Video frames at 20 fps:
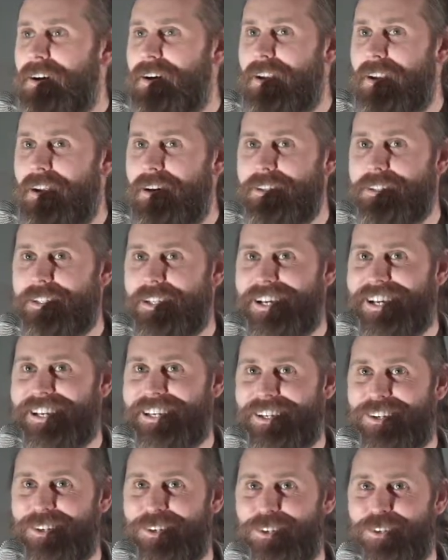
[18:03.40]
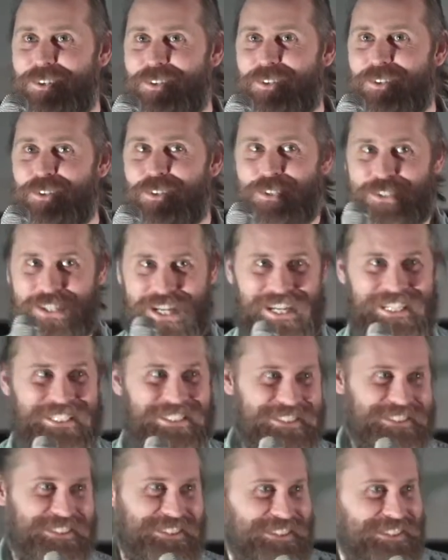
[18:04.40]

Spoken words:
And I was like, all right,